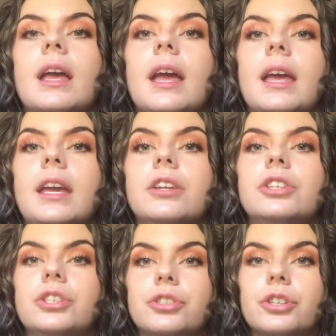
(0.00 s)
a
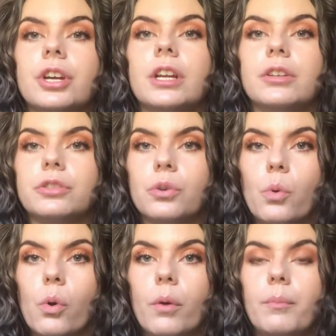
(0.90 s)
teacher and a
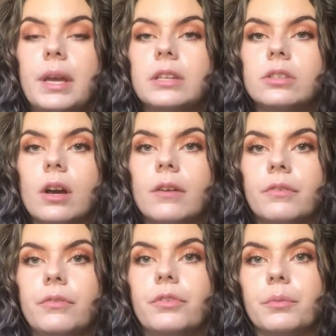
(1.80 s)
school based
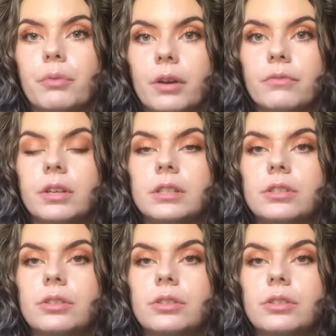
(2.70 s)
off of your preference.